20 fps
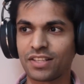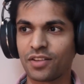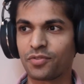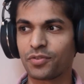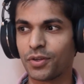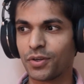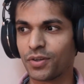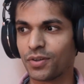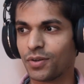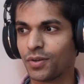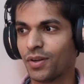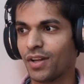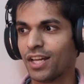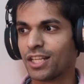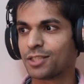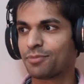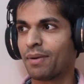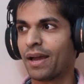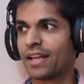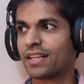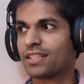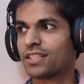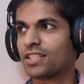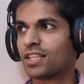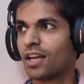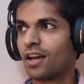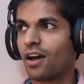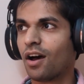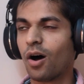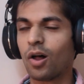if you
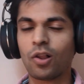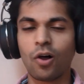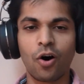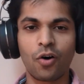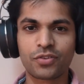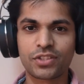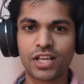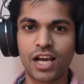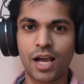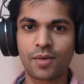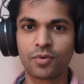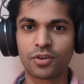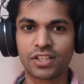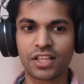spend a lot of time